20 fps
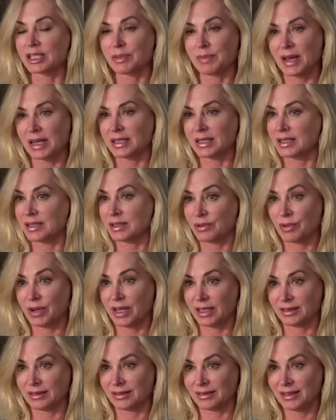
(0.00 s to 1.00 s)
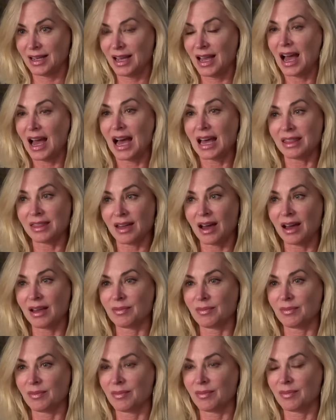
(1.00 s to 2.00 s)
expected to win. I
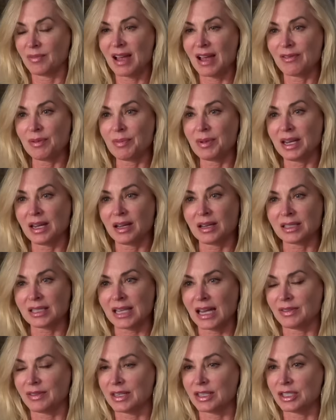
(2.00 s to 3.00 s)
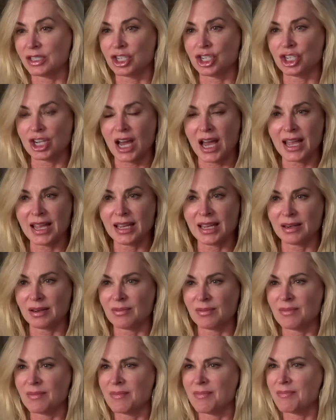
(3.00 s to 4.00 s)
thought everybody else had these giant
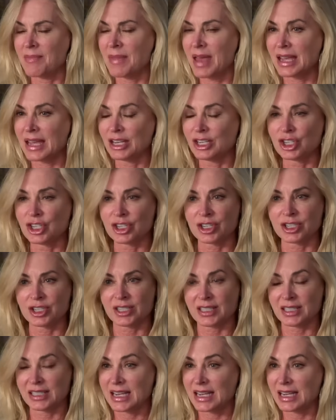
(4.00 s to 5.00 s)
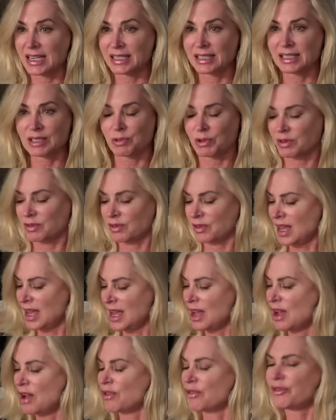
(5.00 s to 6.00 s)
major scenes with
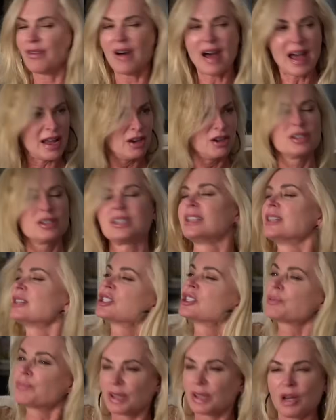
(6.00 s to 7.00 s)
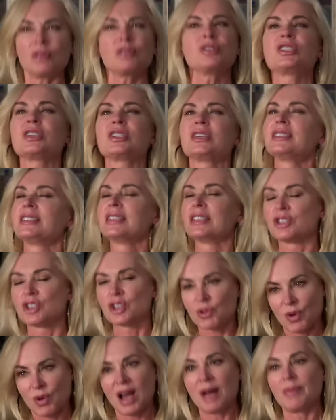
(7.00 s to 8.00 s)
fires and explosions and
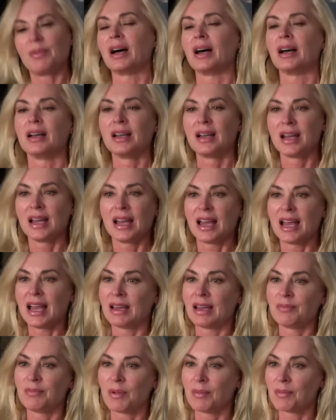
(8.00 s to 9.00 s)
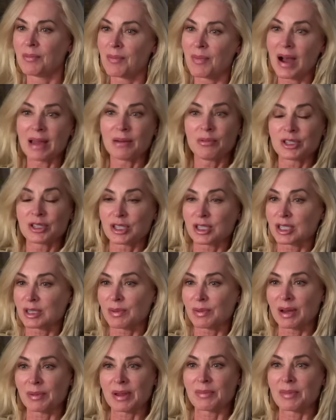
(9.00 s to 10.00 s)
drama, and mine was just
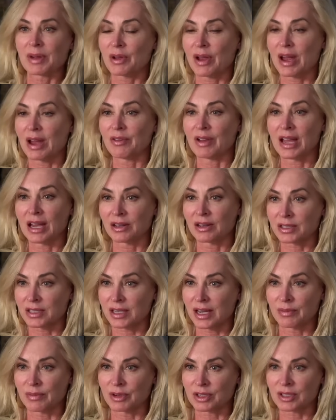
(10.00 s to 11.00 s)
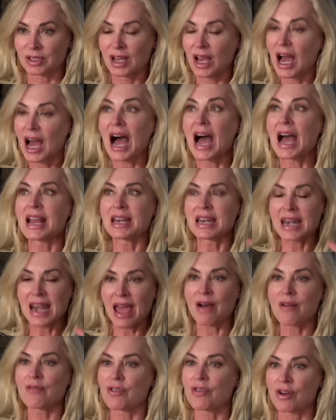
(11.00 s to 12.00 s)
about my mother having Alzheimer's. I
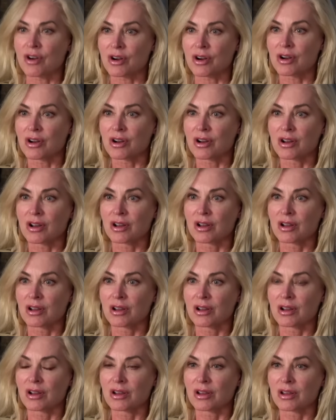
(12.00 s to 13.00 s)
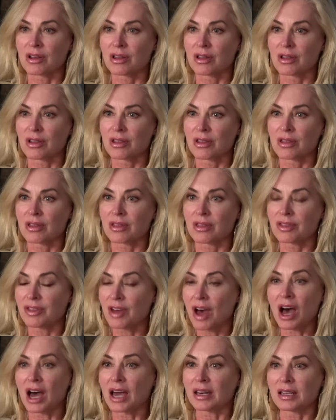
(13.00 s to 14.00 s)
never
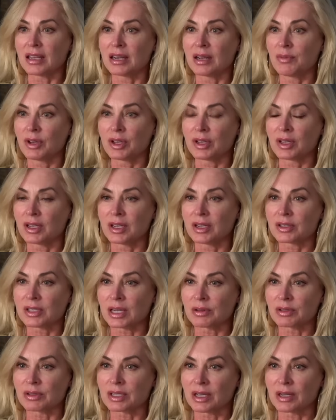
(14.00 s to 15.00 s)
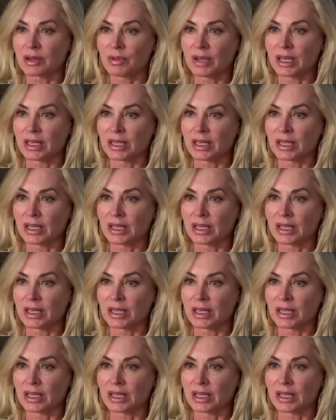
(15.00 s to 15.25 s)
thought in a million years I was going to